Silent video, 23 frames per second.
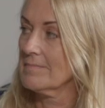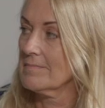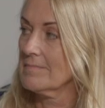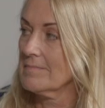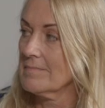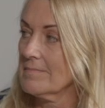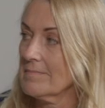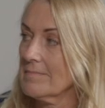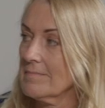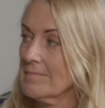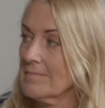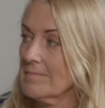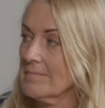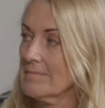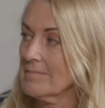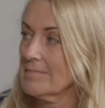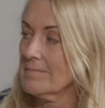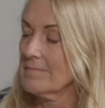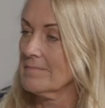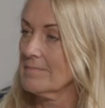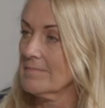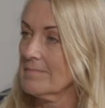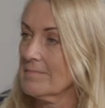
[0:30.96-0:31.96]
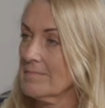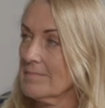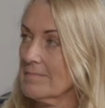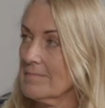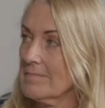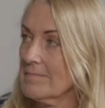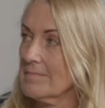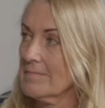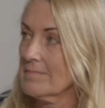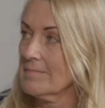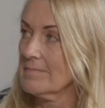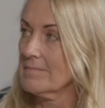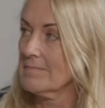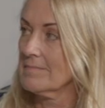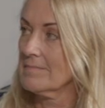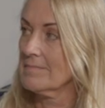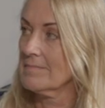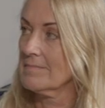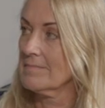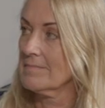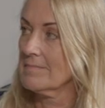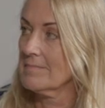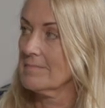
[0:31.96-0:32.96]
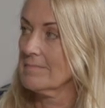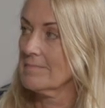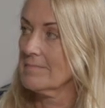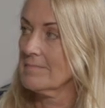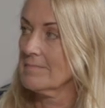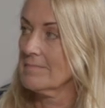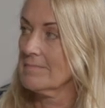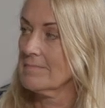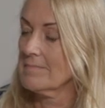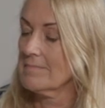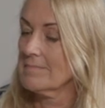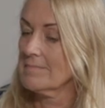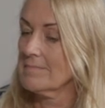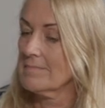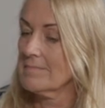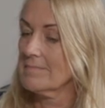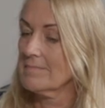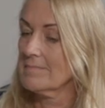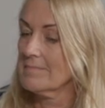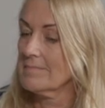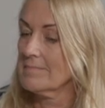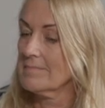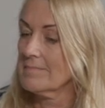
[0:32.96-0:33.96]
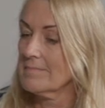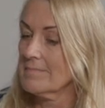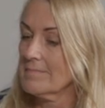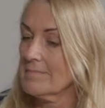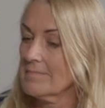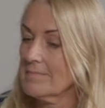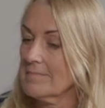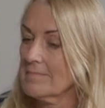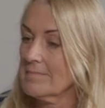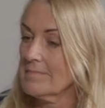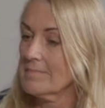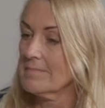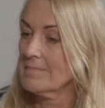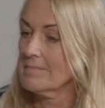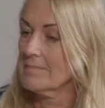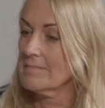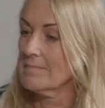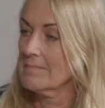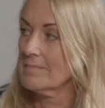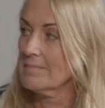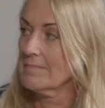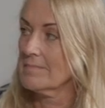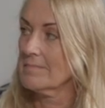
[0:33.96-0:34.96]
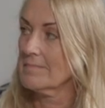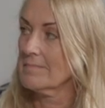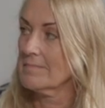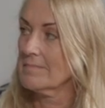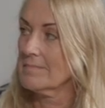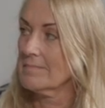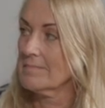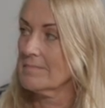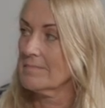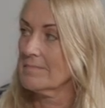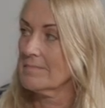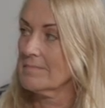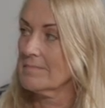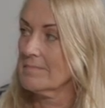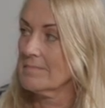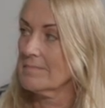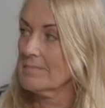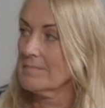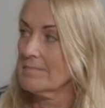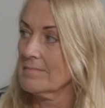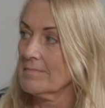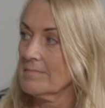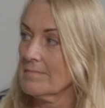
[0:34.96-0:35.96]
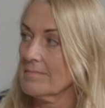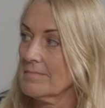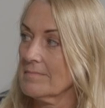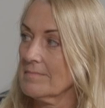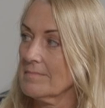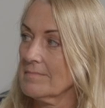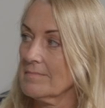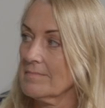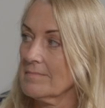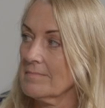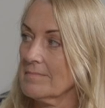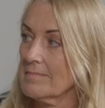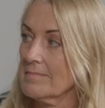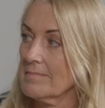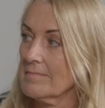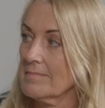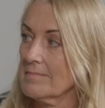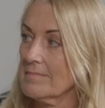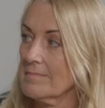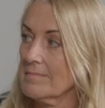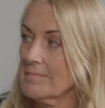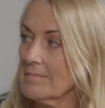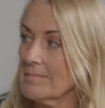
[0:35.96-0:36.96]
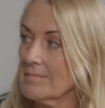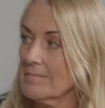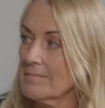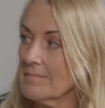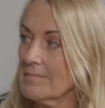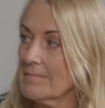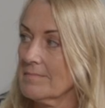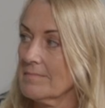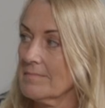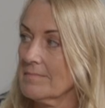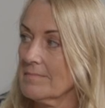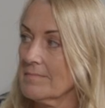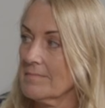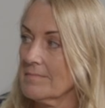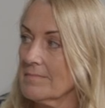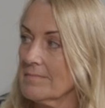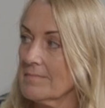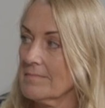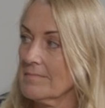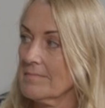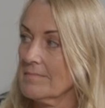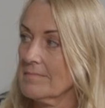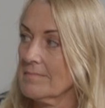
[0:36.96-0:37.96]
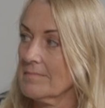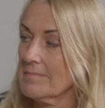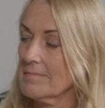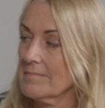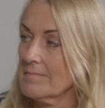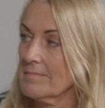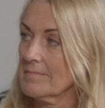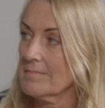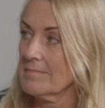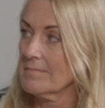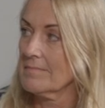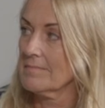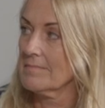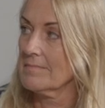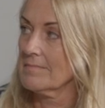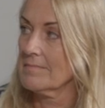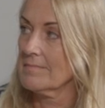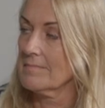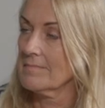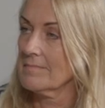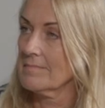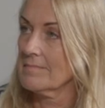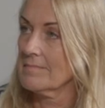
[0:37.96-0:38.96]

No words are spoken by the person on screen.